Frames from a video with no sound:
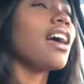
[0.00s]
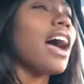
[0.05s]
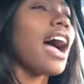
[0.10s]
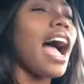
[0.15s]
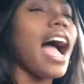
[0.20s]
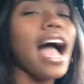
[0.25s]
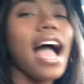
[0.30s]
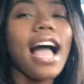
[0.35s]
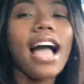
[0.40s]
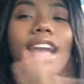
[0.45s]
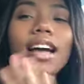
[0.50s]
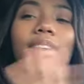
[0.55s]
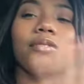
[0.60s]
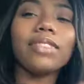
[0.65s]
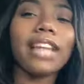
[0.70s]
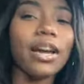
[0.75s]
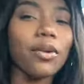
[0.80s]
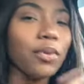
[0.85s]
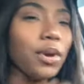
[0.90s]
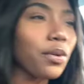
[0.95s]
I
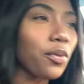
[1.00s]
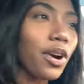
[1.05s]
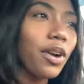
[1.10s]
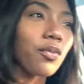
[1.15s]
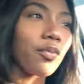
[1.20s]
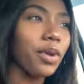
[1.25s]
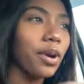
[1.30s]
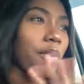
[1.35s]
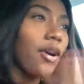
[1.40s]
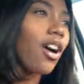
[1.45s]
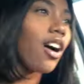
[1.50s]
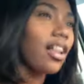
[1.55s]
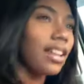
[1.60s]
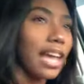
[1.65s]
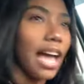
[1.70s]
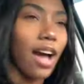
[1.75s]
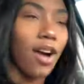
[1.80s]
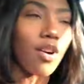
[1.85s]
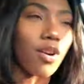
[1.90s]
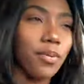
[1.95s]
like we were we were all
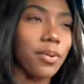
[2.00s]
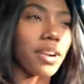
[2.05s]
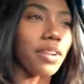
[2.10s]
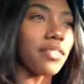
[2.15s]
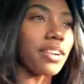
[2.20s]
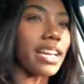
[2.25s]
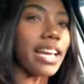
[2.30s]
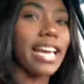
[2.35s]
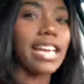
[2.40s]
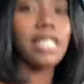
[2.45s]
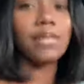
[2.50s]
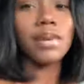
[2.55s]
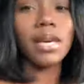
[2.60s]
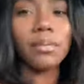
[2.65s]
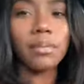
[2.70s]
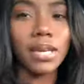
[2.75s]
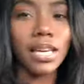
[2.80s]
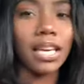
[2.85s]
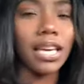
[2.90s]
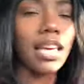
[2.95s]
out or whatever the case may
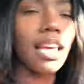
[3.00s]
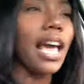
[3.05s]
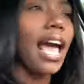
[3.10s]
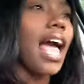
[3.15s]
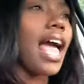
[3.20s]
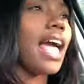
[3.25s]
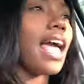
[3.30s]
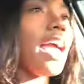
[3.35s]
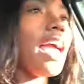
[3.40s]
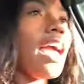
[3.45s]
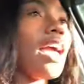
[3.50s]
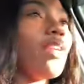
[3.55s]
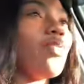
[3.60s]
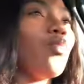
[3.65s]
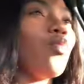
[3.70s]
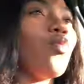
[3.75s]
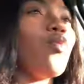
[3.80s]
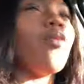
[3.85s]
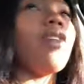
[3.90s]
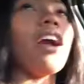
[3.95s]
be,
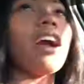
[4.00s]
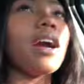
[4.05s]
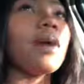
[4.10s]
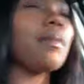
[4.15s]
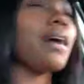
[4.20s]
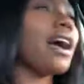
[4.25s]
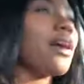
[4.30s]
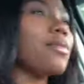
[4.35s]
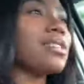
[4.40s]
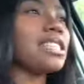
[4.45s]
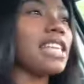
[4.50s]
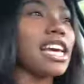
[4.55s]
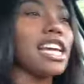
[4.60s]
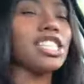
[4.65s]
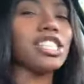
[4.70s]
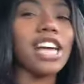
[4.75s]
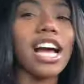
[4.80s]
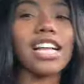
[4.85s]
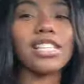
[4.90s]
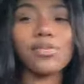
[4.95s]
and everybody was taking
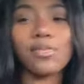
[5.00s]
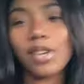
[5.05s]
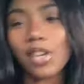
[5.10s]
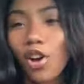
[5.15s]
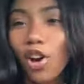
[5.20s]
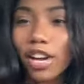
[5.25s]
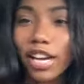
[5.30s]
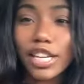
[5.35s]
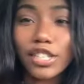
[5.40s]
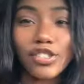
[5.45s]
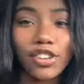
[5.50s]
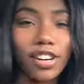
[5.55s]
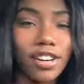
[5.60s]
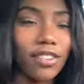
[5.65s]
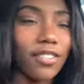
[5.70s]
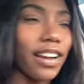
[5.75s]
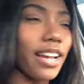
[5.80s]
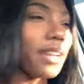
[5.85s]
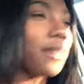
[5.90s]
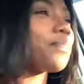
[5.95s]
shots. We all get
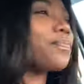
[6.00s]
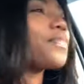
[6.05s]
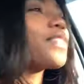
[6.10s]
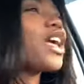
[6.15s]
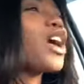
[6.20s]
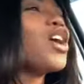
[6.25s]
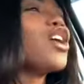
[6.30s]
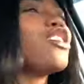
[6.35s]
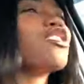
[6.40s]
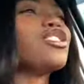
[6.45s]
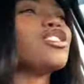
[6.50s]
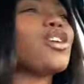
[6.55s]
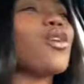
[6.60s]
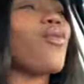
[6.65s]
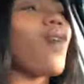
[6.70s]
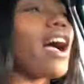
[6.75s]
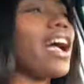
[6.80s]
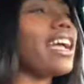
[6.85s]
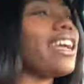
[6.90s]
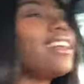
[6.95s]
drunk, right?
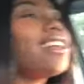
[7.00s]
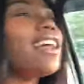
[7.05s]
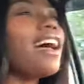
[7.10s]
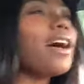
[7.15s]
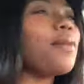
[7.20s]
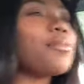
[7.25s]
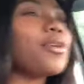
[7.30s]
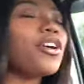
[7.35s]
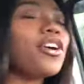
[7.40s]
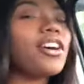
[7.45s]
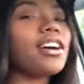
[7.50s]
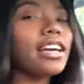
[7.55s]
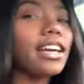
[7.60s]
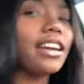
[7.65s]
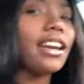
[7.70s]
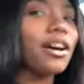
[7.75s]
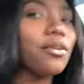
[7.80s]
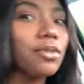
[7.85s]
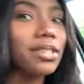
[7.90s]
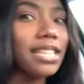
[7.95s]
So I end up
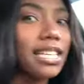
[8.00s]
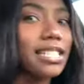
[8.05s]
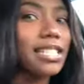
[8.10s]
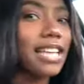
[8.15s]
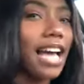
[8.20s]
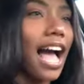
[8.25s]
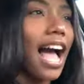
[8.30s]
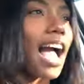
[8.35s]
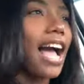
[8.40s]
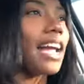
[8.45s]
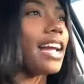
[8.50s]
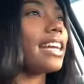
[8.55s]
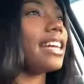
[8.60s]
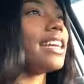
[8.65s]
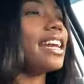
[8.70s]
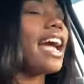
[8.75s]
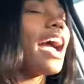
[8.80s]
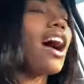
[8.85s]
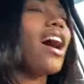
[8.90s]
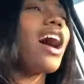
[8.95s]
hooking up with this guy.
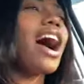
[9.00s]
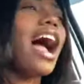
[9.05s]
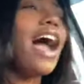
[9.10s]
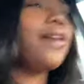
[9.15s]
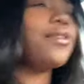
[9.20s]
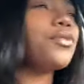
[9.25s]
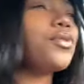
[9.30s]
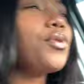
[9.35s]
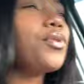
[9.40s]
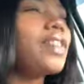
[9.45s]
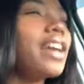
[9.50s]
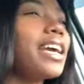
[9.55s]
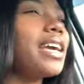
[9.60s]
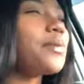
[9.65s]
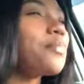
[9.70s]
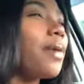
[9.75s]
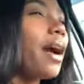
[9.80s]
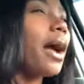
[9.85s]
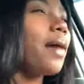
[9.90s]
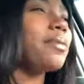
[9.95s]
Now I knew that
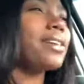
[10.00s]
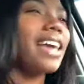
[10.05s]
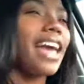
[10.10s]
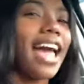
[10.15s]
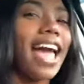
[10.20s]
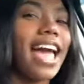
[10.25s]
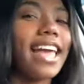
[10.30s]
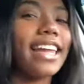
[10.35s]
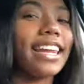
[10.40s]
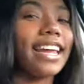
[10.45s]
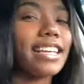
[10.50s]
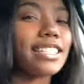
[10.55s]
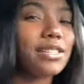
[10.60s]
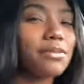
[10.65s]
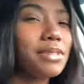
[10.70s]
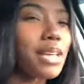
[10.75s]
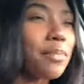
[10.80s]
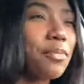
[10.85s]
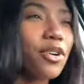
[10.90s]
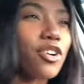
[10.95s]
he probably had like
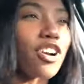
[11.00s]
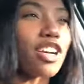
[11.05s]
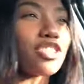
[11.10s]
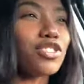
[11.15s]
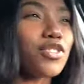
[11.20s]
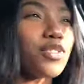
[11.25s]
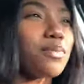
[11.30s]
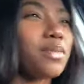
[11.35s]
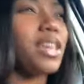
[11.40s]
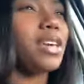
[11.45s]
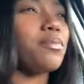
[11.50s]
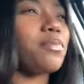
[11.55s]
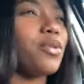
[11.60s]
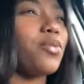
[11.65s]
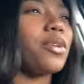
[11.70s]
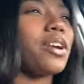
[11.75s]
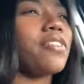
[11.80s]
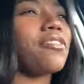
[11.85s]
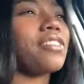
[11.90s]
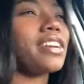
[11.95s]
some type of crush on me, but
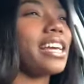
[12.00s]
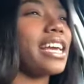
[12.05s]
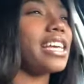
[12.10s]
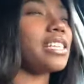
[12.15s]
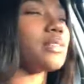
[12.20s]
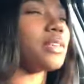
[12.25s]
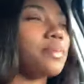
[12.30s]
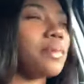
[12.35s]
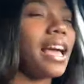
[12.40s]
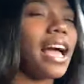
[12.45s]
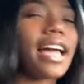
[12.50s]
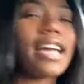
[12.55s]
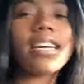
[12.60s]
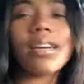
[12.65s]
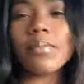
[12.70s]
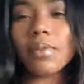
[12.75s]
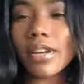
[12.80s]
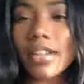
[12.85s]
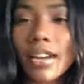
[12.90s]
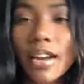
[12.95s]
whatever the case may be, I end
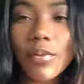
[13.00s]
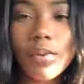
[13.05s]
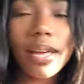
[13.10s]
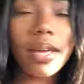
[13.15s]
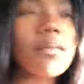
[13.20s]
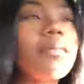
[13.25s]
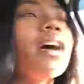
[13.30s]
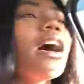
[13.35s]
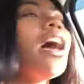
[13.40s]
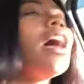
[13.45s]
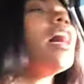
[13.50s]
up hooking up with him.